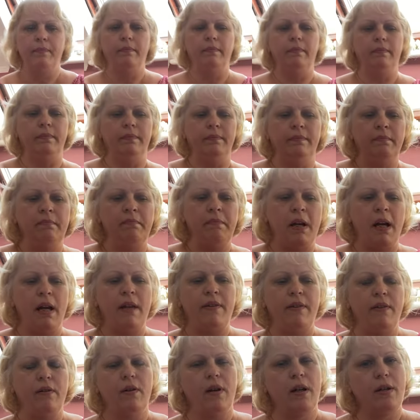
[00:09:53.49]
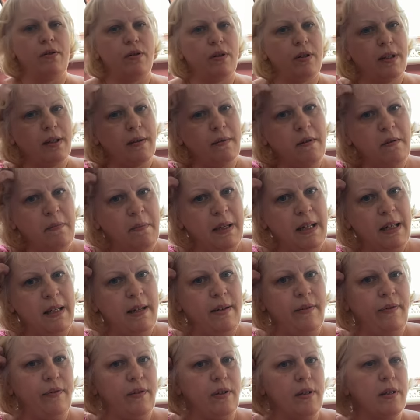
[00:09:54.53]
But I thought I'd do something a bit
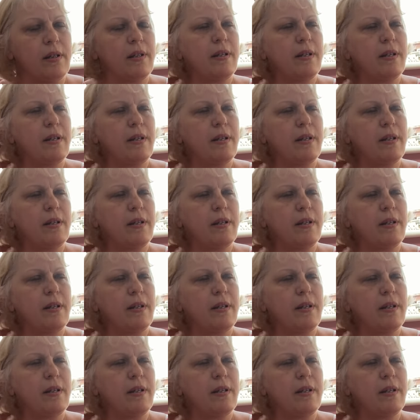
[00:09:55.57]
different.